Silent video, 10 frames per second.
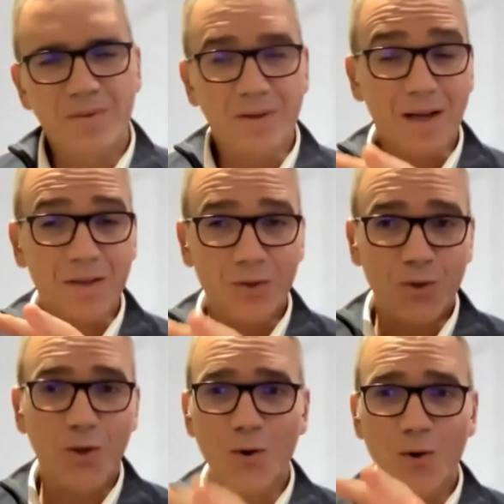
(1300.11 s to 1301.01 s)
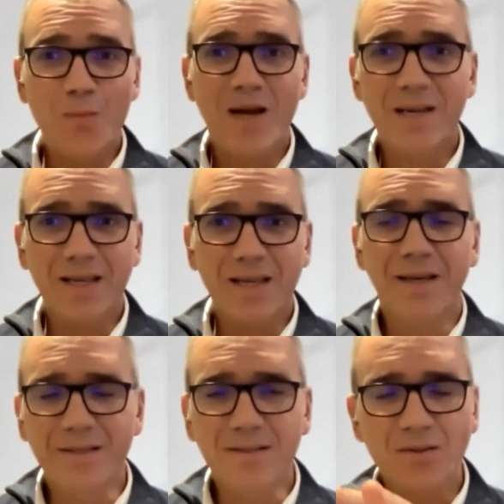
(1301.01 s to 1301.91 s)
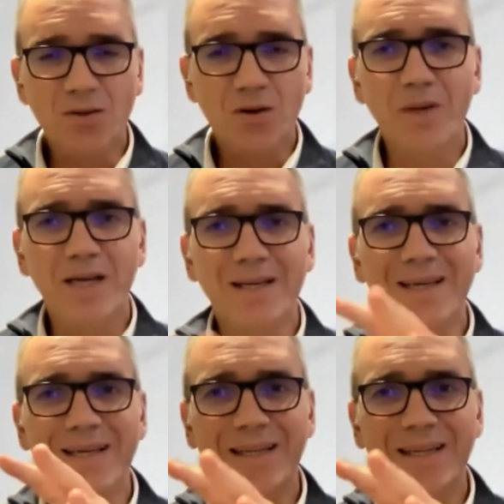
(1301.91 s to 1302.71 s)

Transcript: there are so many kids, so many,